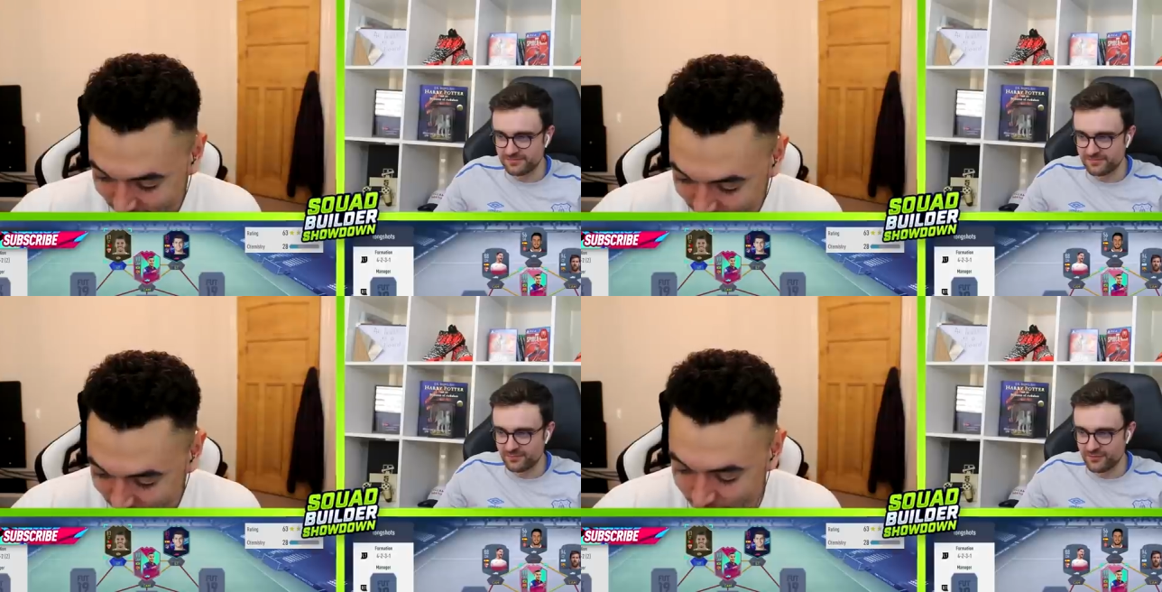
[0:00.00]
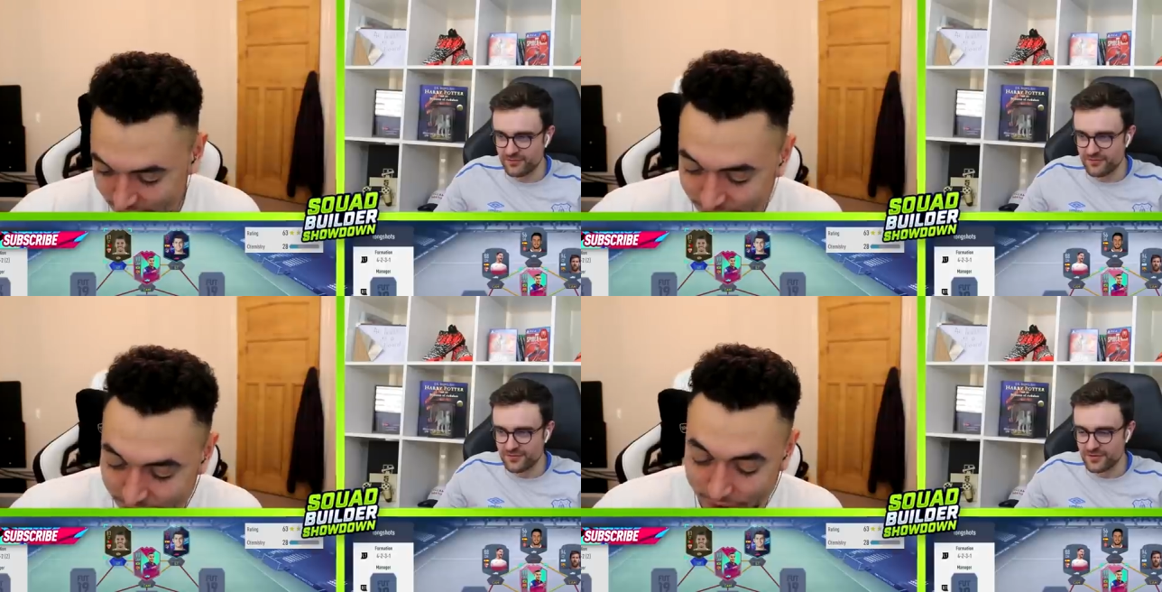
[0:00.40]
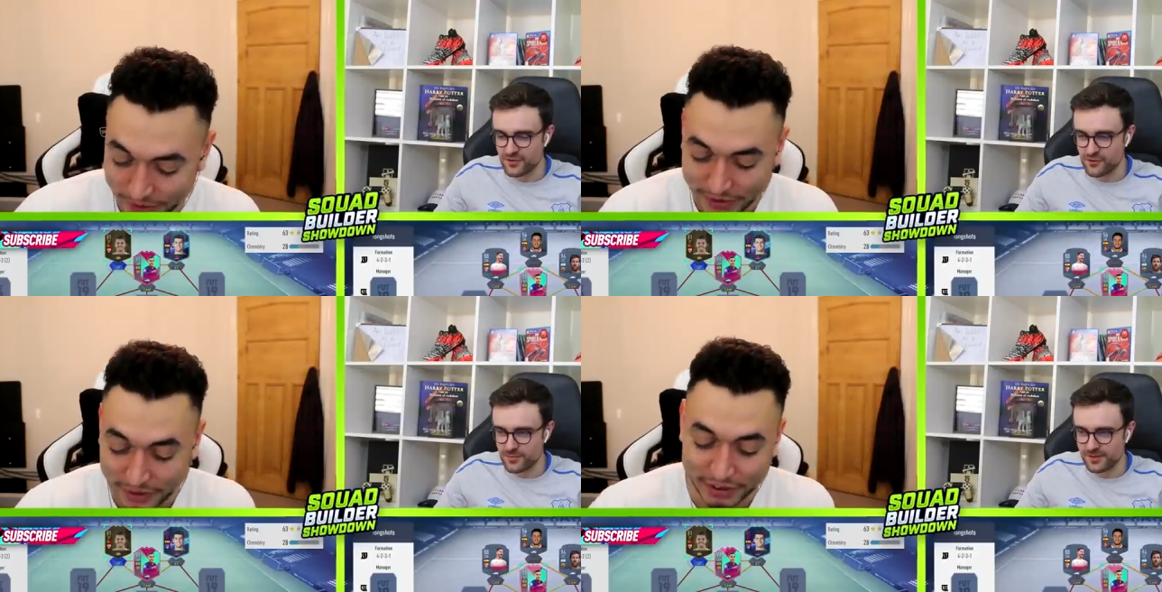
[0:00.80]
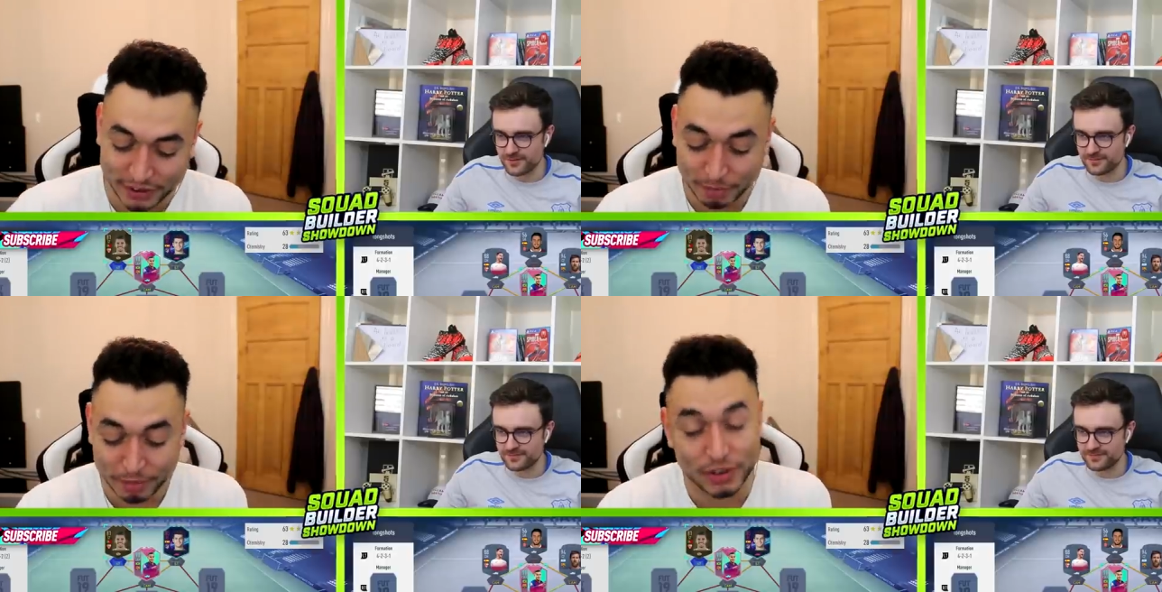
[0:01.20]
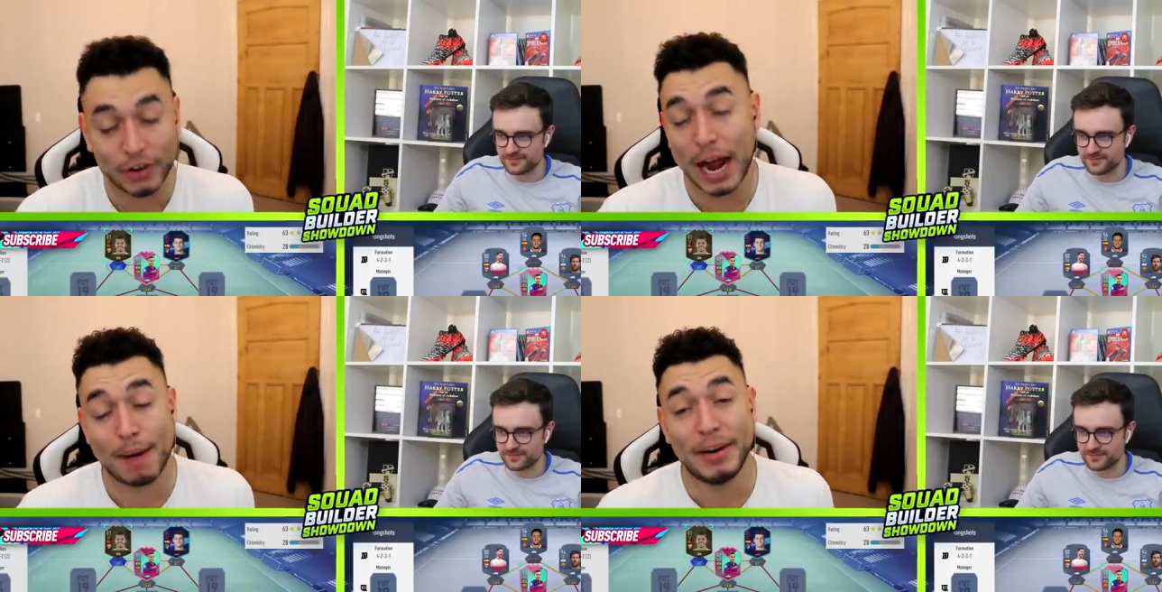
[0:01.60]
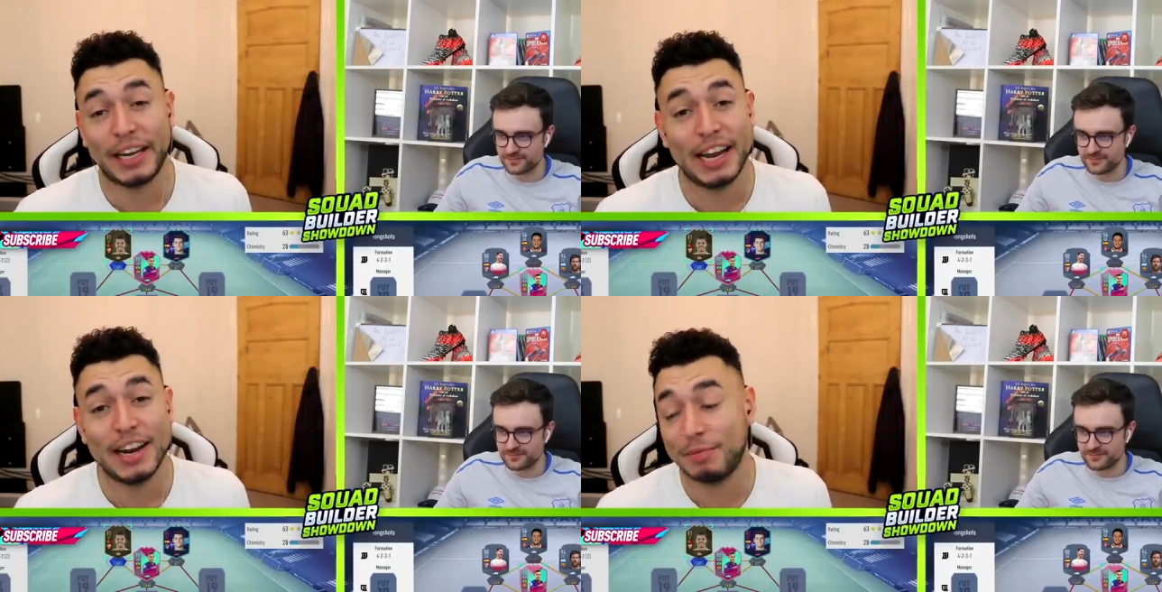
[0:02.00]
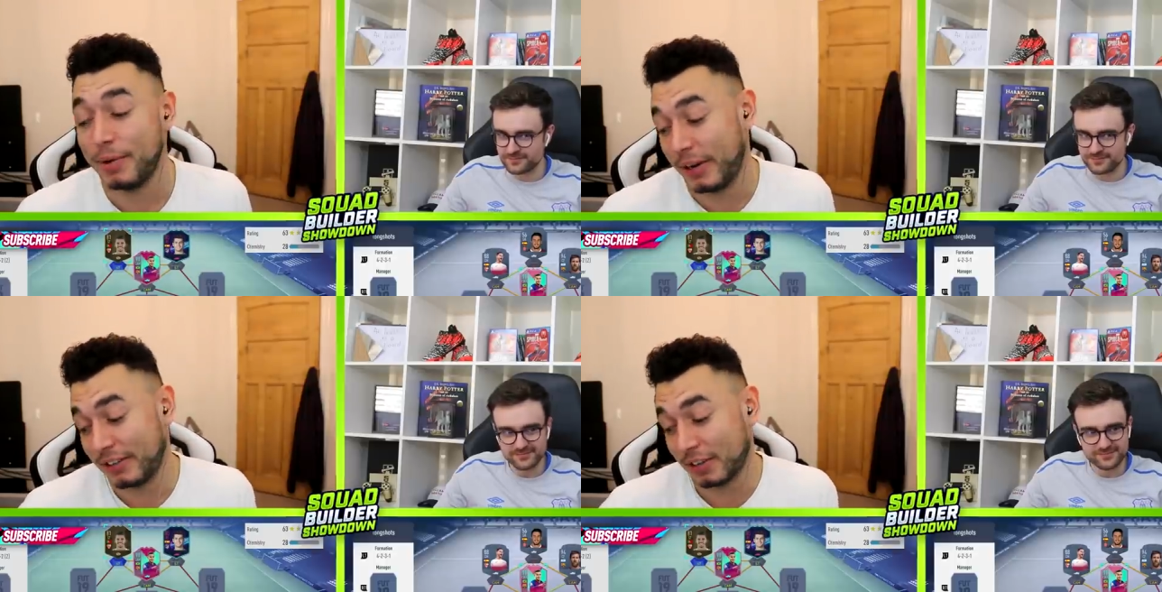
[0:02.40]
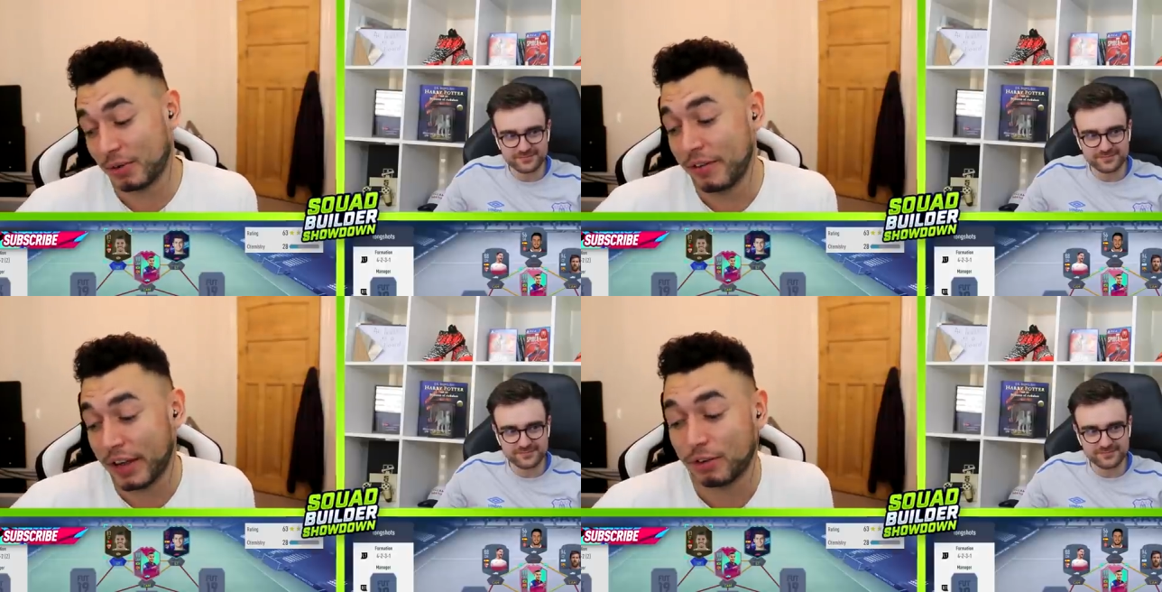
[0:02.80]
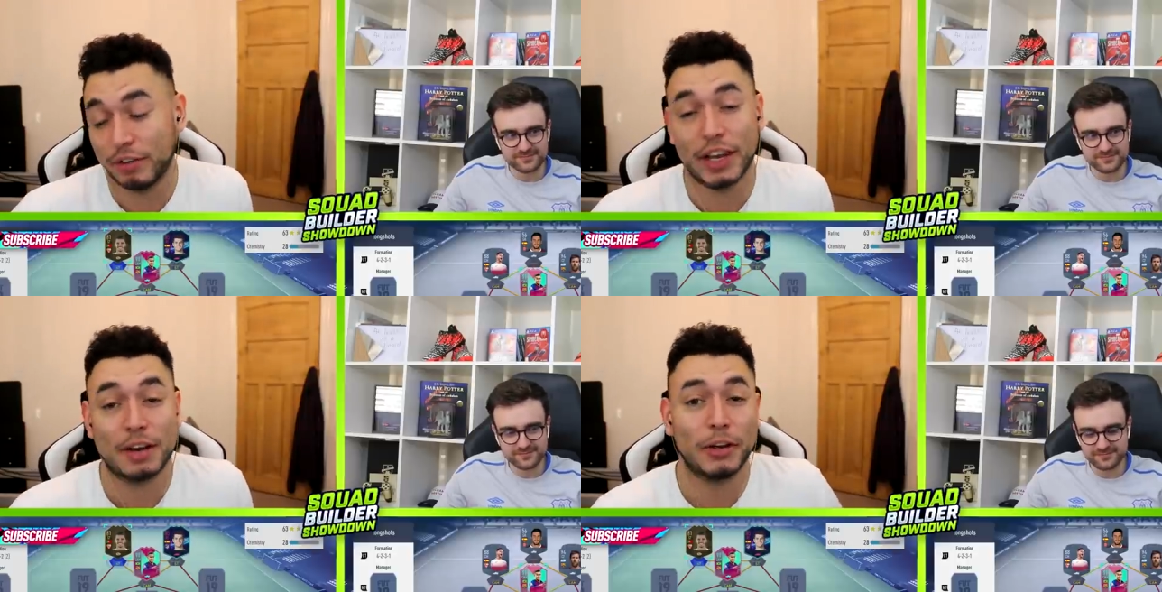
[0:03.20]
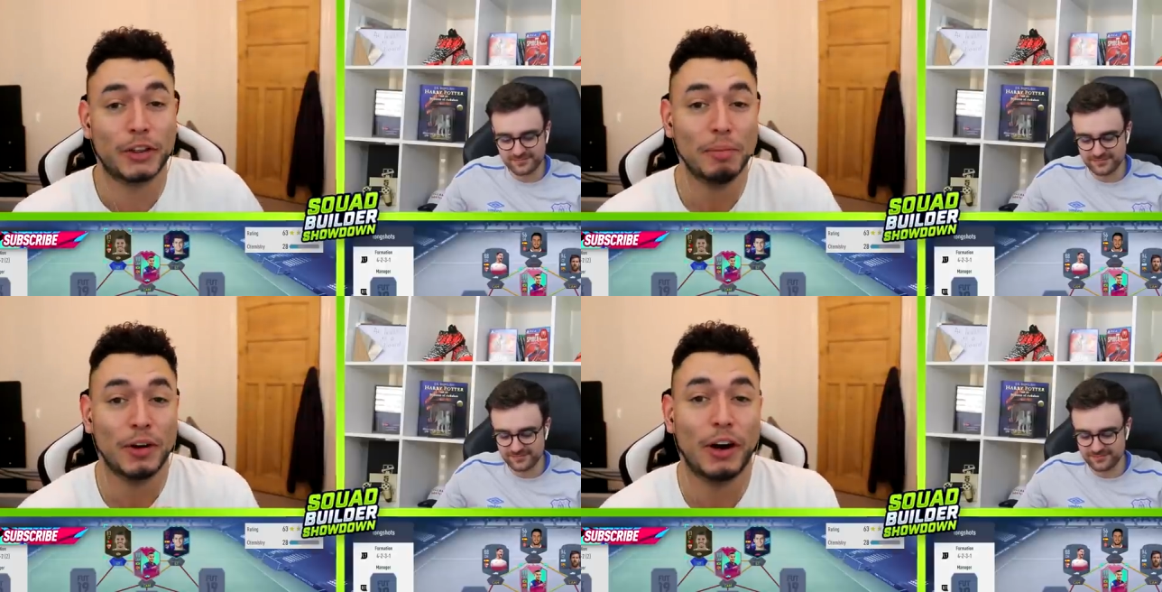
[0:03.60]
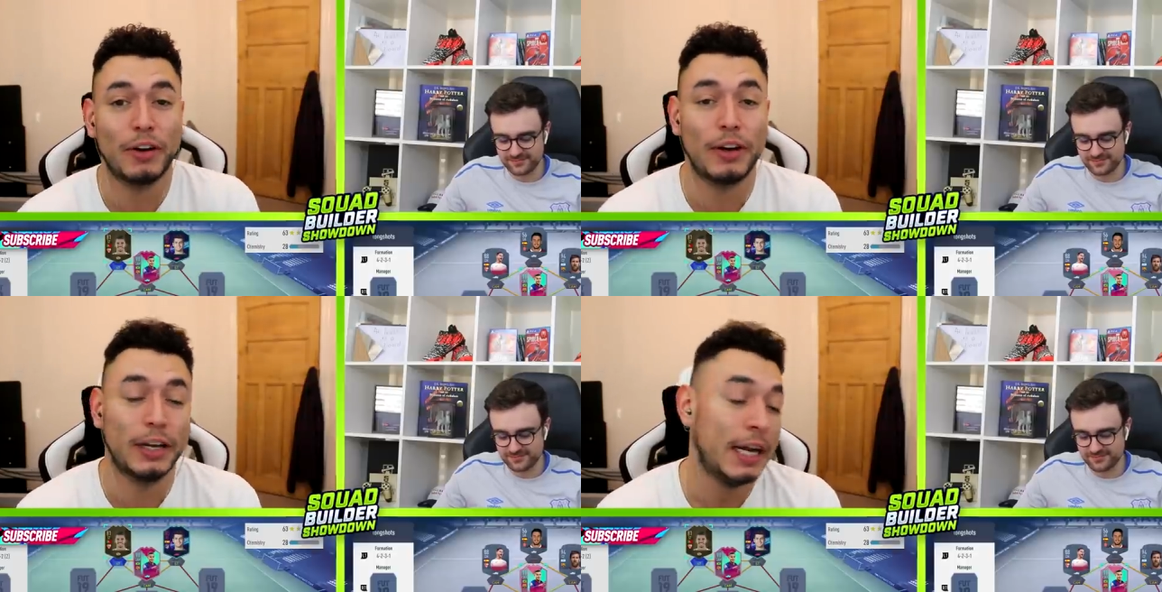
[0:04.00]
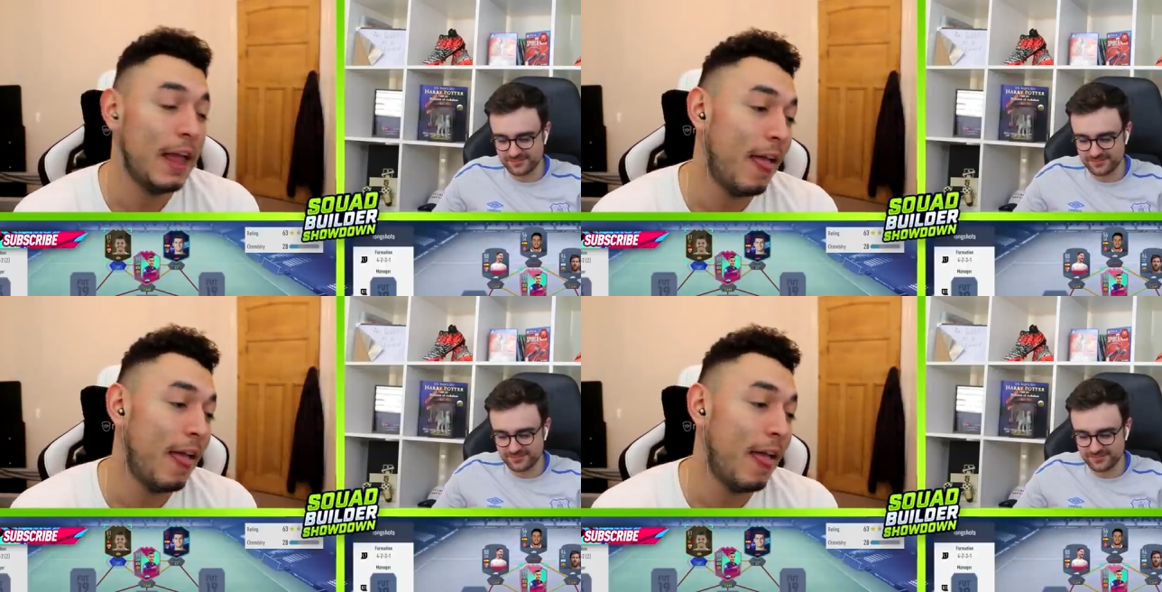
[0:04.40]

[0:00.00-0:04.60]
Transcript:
Speaker 1: So it feel, it's, it's, it's not going to happen again. Let's be honest. That's why that's why I've taken my trump card early.